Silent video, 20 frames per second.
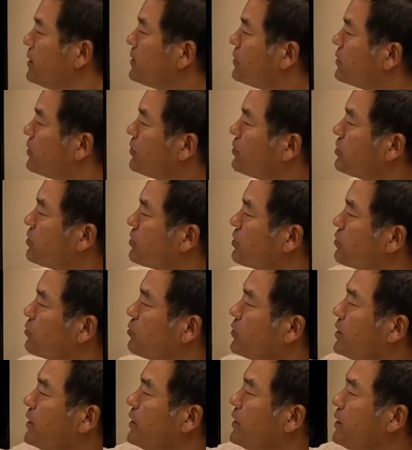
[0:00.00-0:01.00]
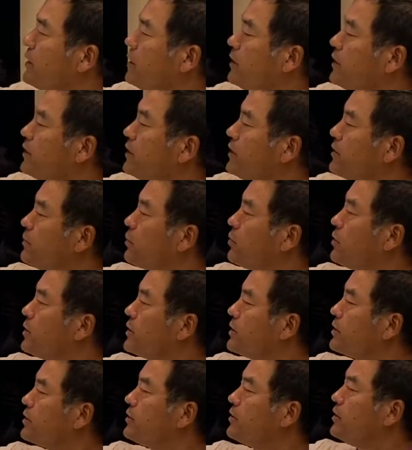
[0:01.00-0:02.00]
Those three ear
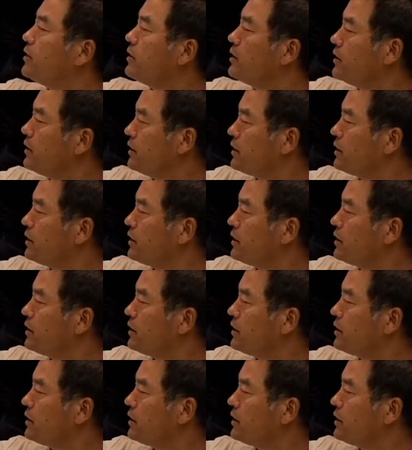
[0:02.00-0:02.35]
points should